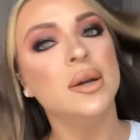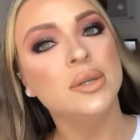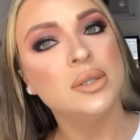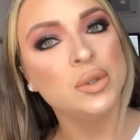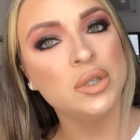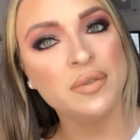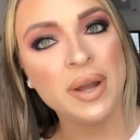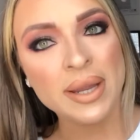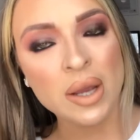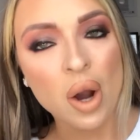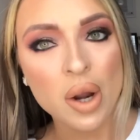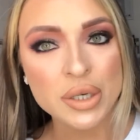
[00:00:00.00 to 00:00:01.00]
So it's a very
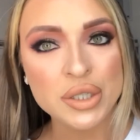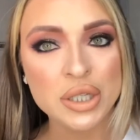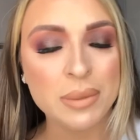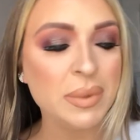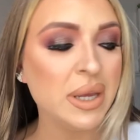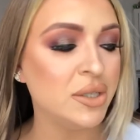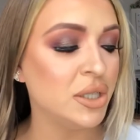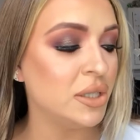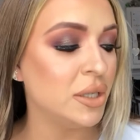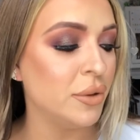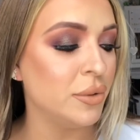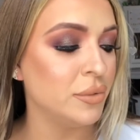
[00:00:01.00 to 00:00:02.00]
orangey peachy
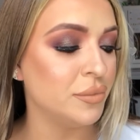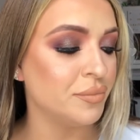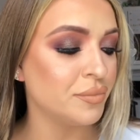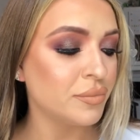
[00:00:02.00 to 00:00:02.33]
tone,